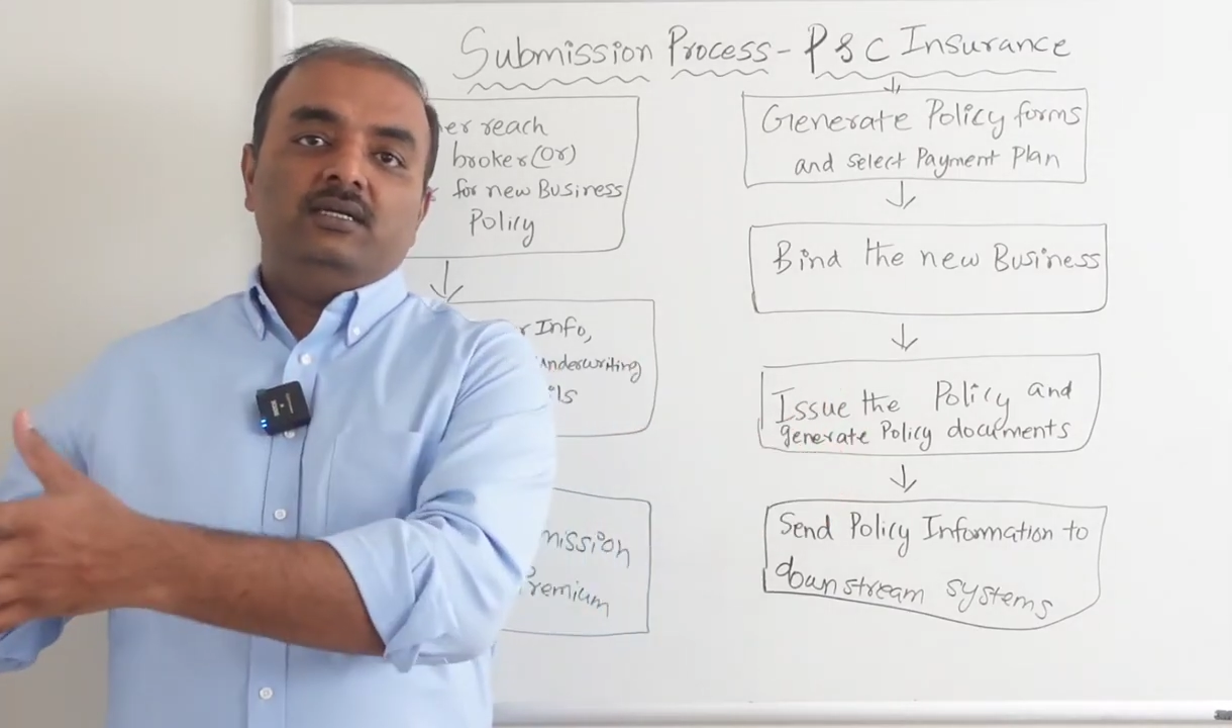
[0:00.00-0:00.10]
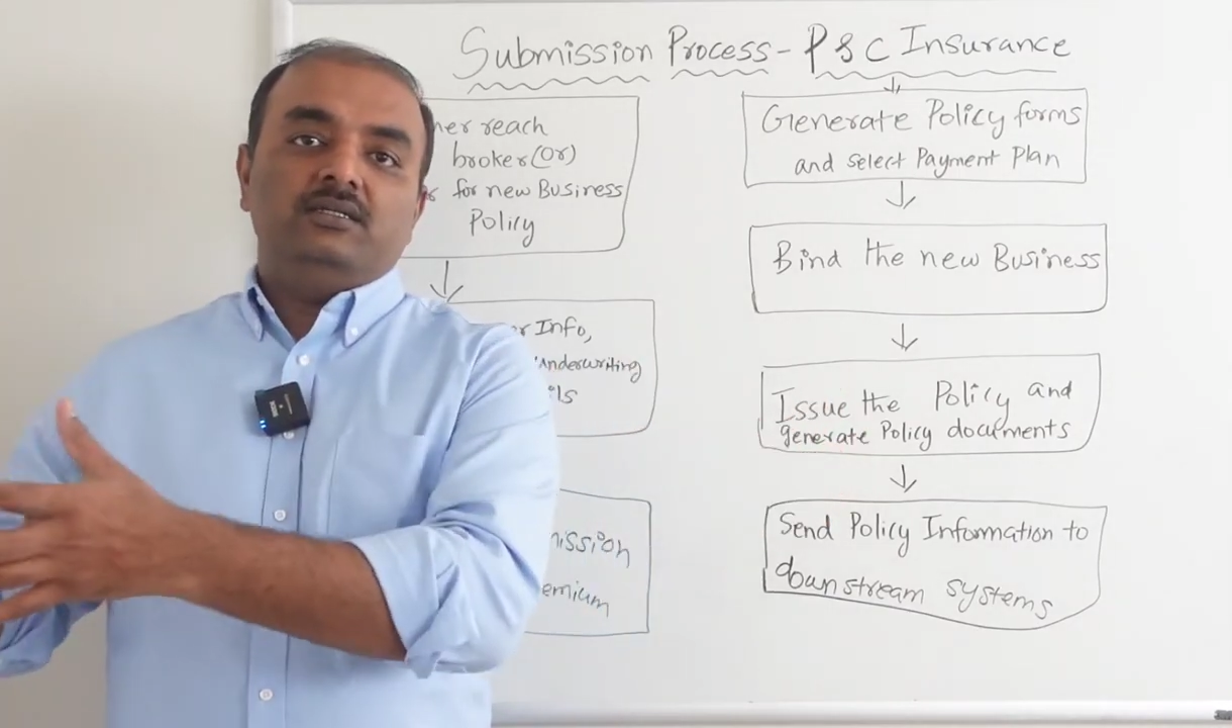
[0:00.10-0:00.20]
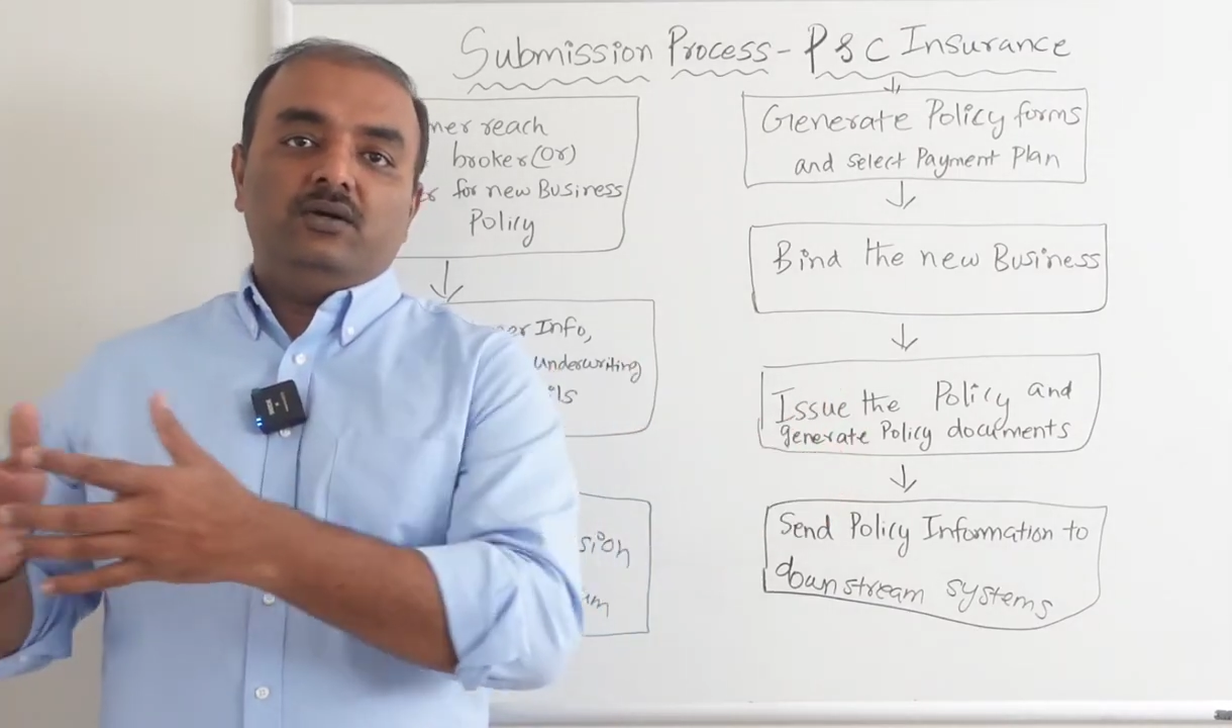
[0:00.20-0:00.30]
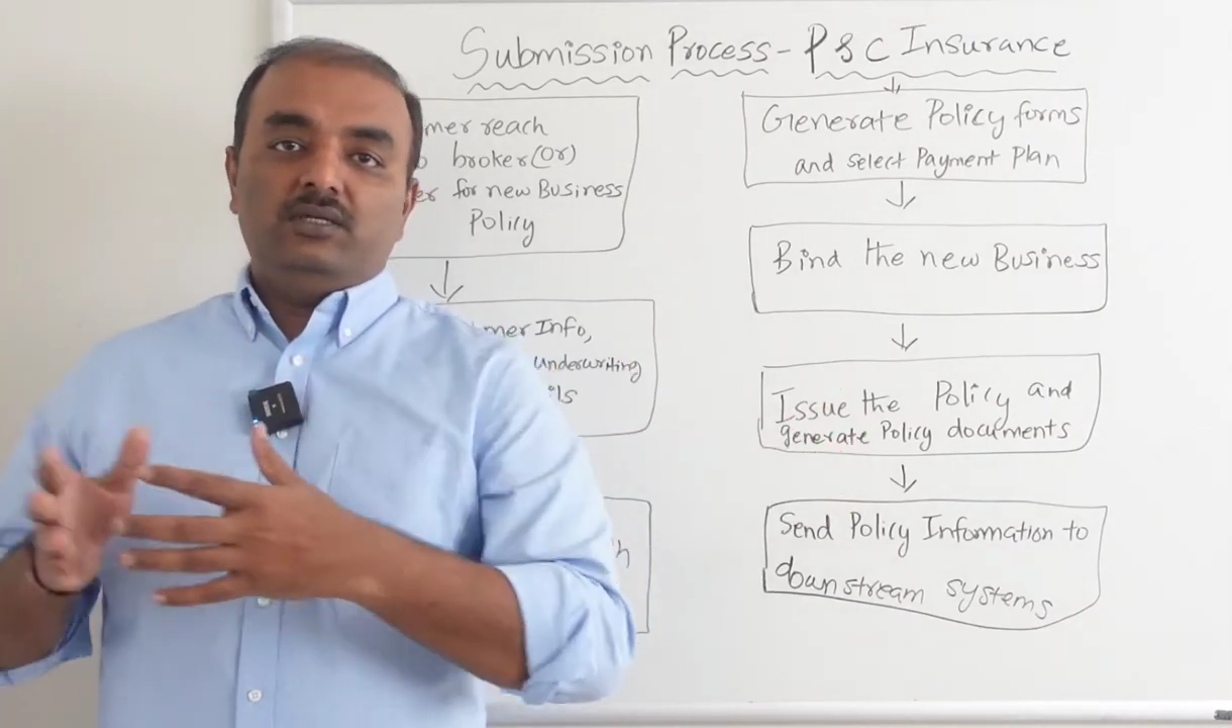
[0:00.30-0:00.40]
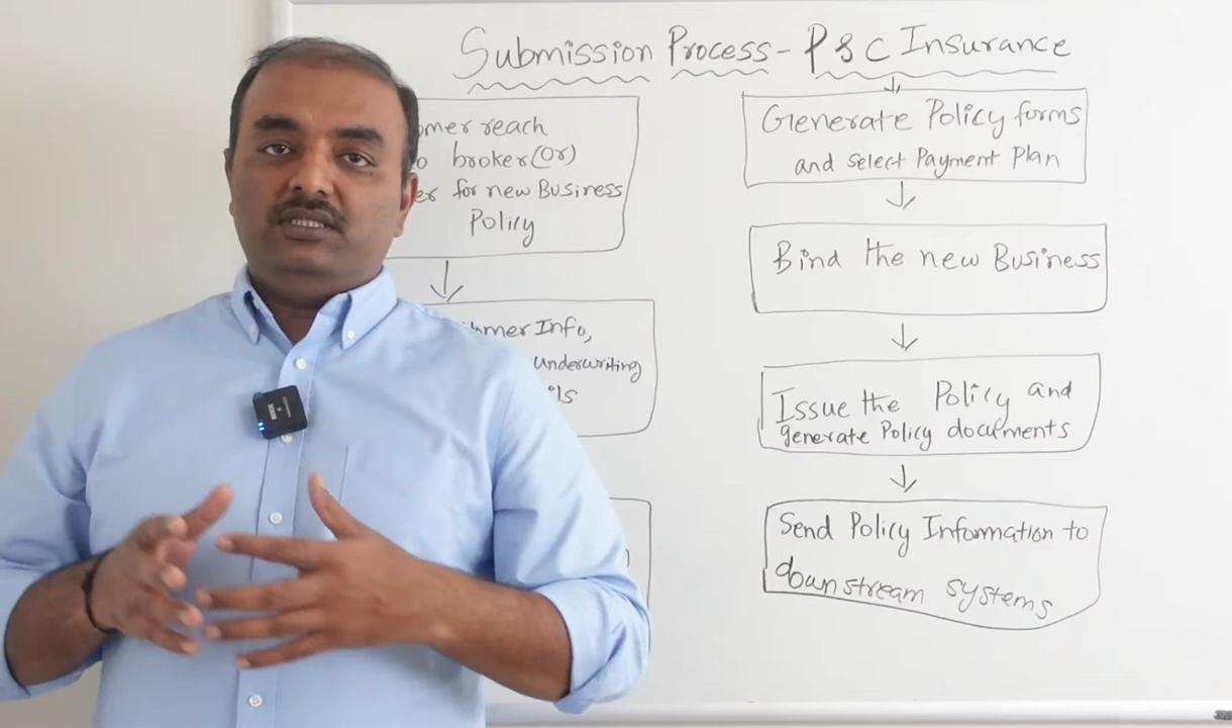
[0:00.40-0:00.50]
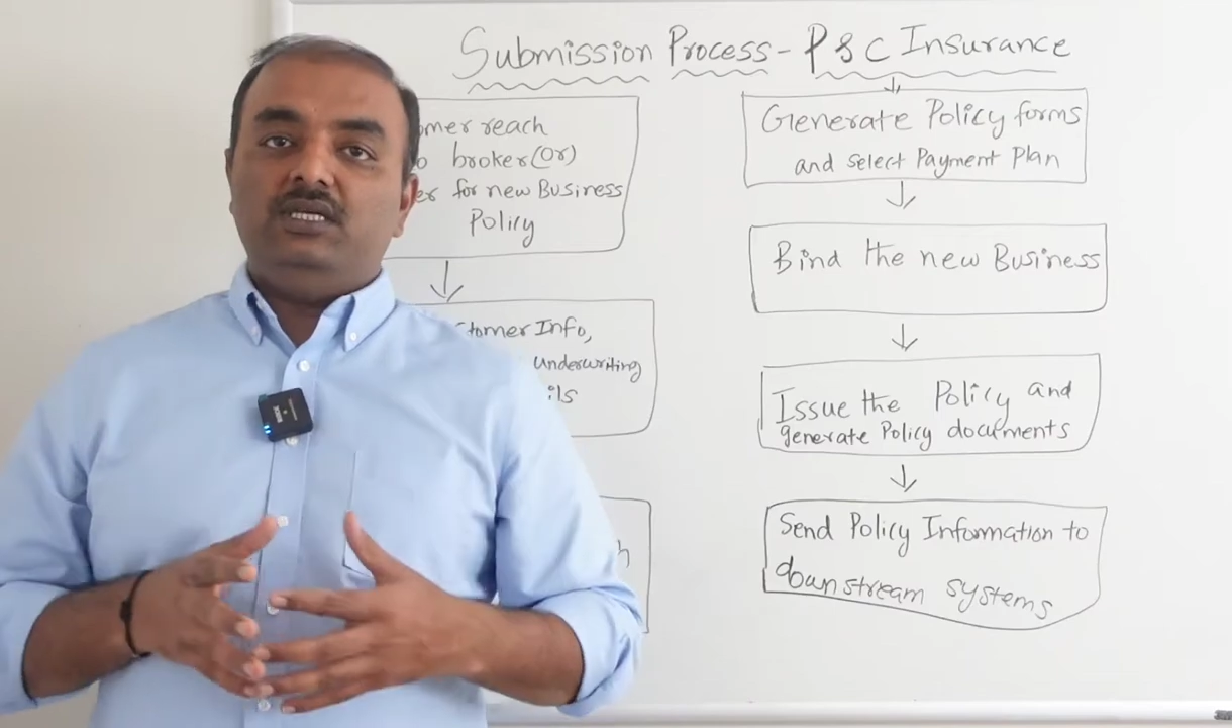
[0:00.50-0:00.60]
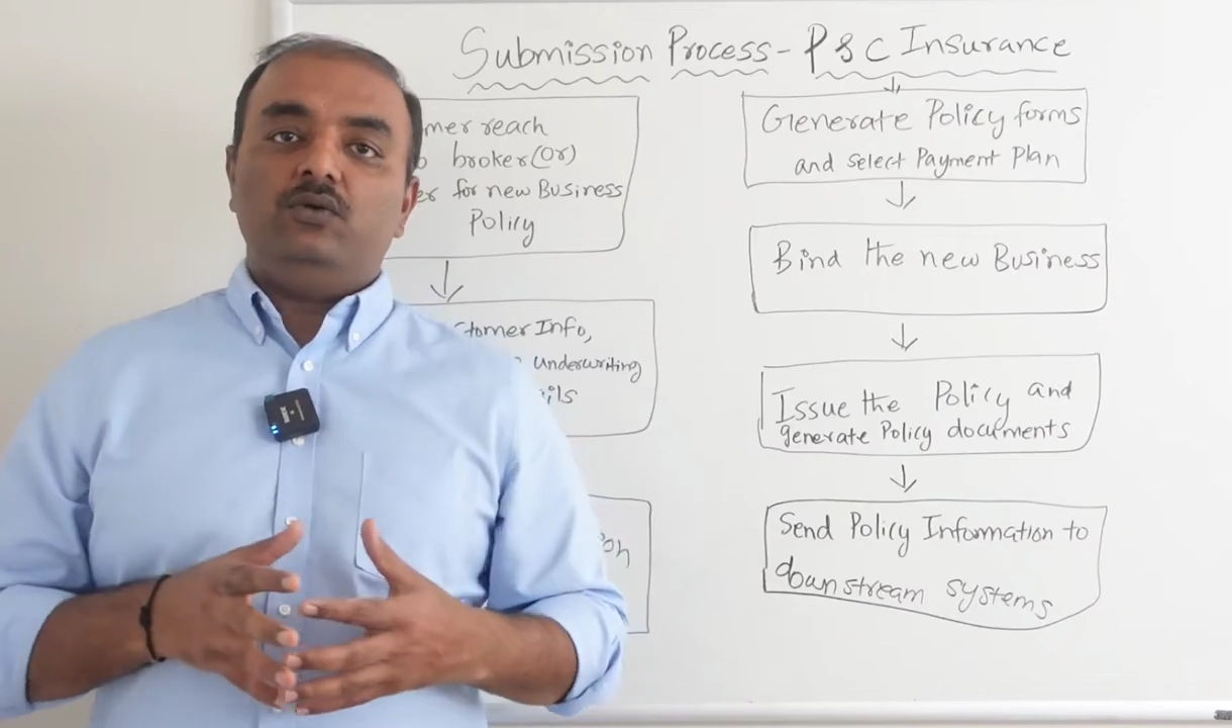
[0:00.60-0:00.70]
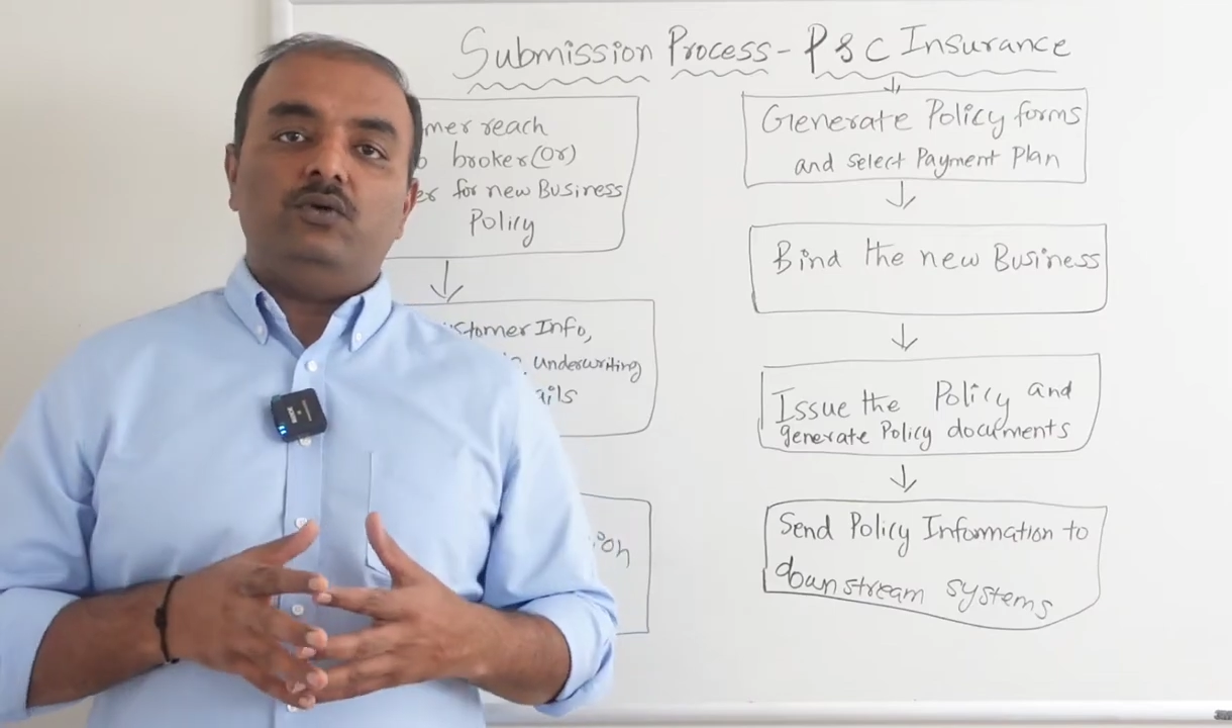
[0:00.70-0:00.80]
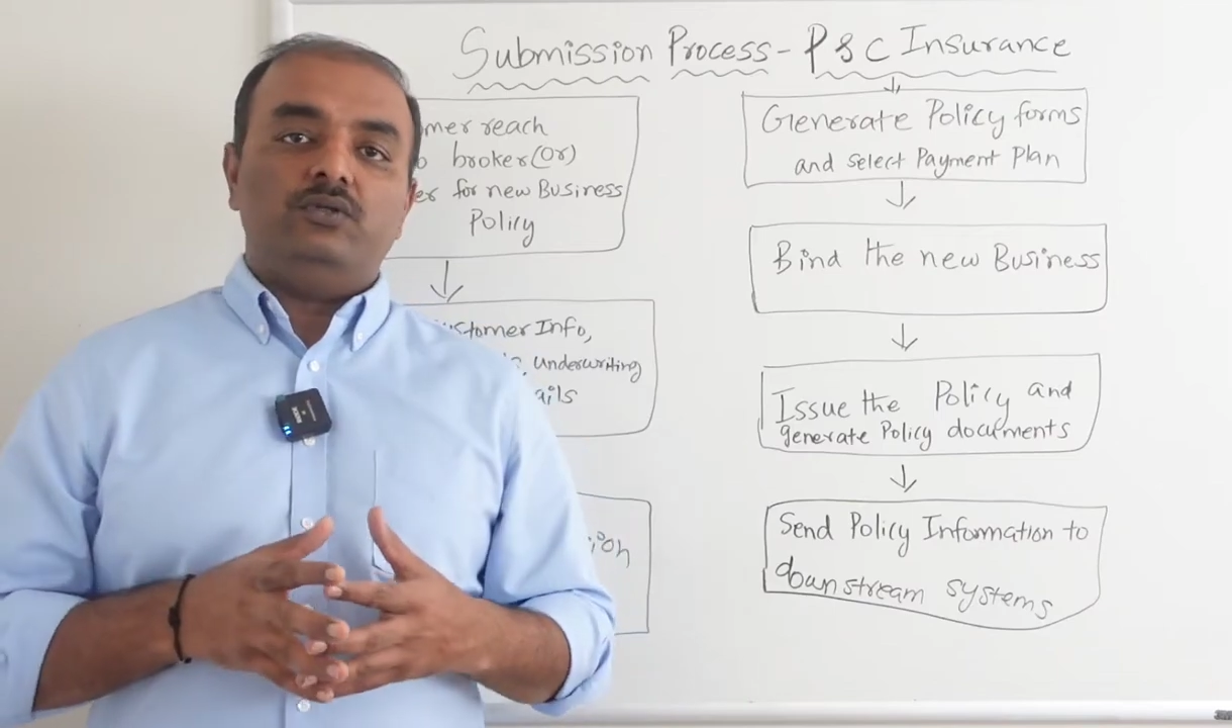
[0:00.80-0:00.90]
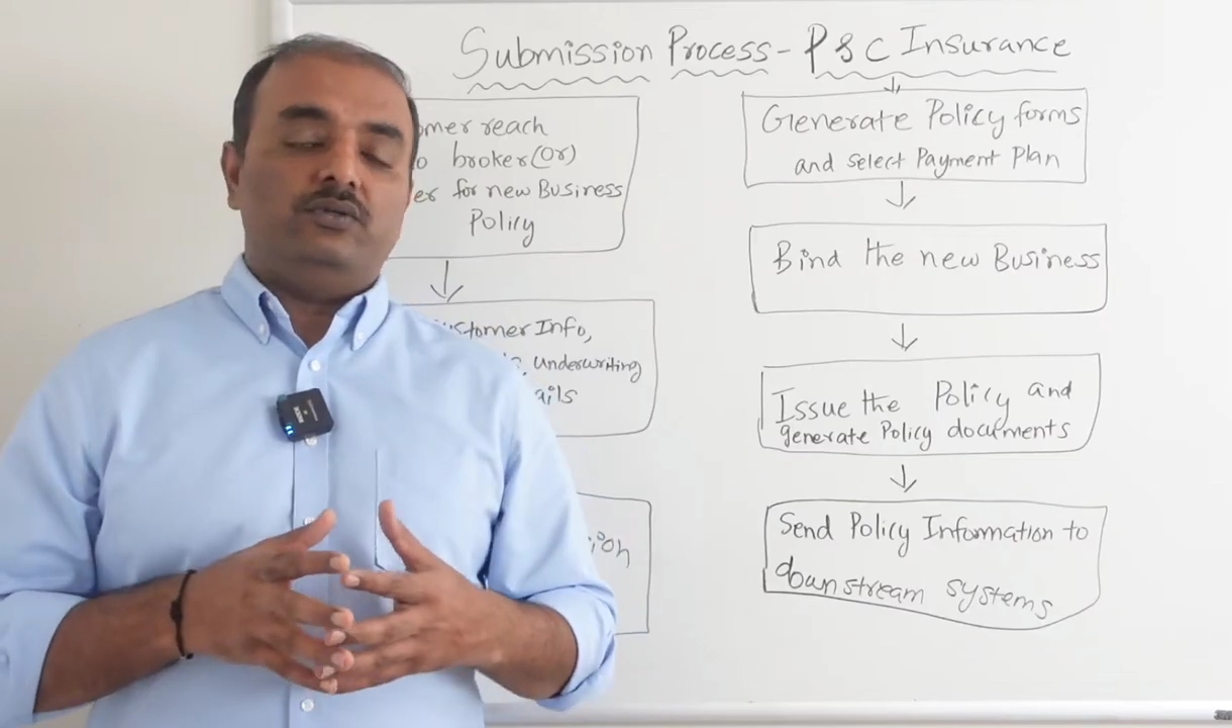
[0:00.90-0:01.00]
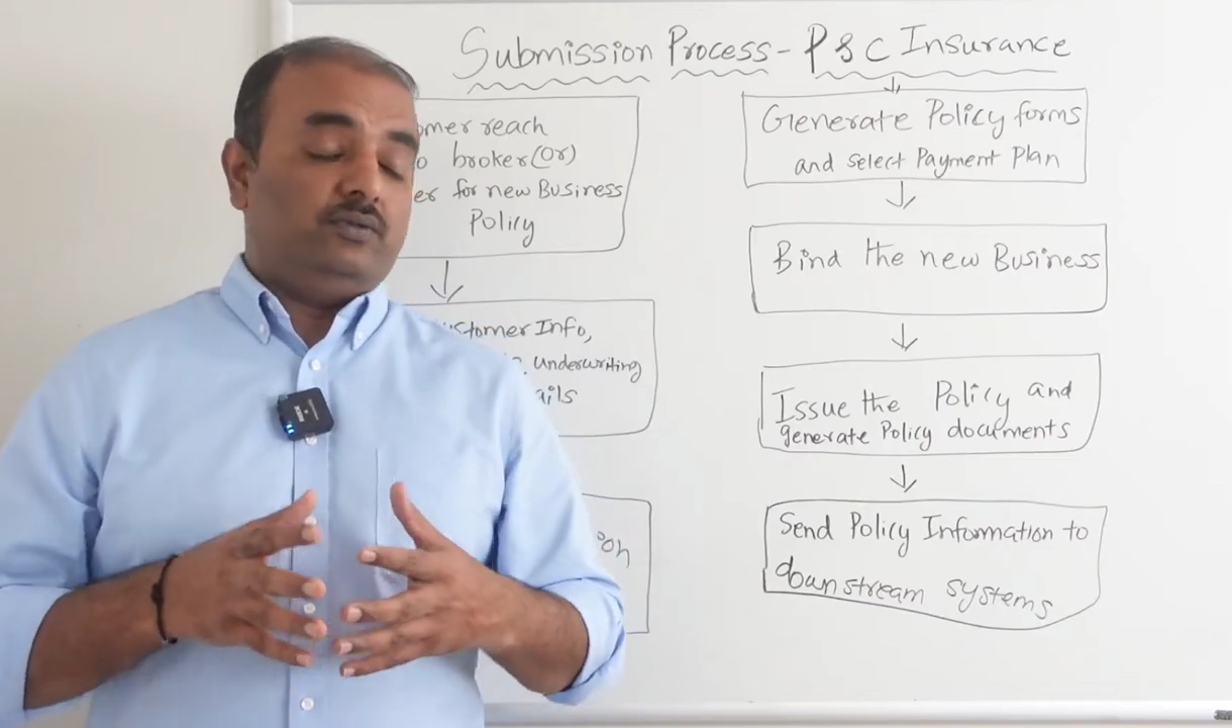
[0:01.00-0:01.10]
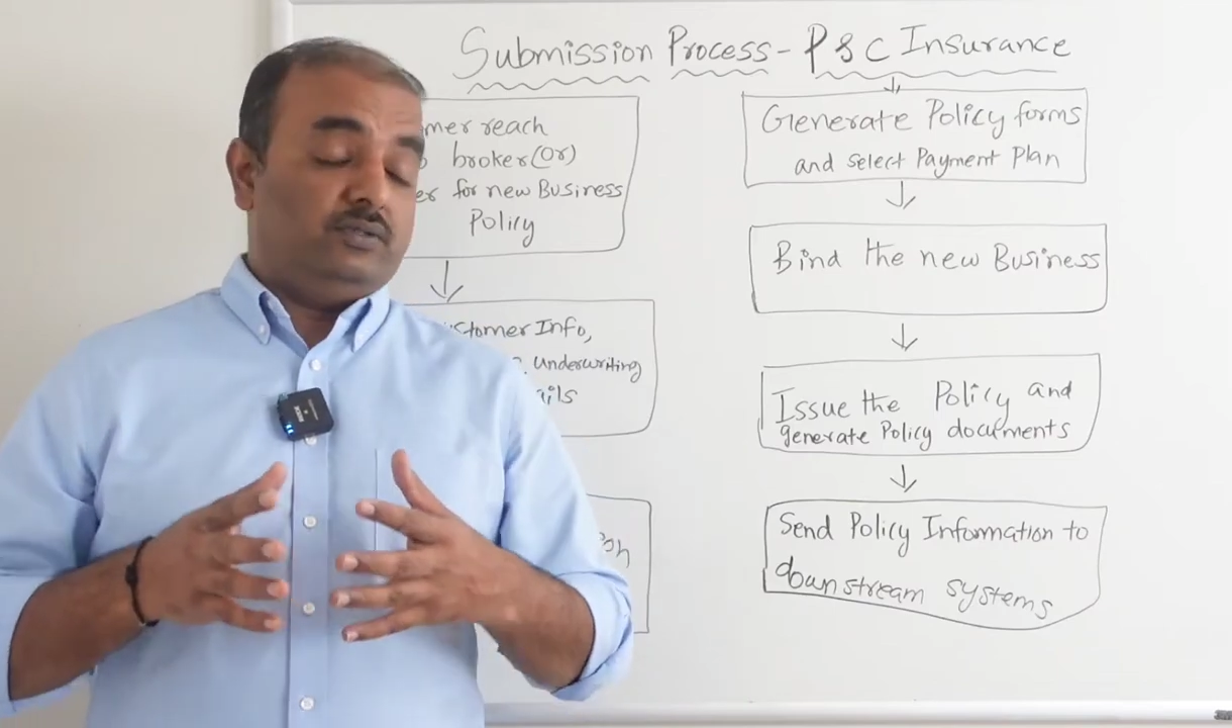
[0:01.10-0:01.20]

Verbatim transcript: CCO,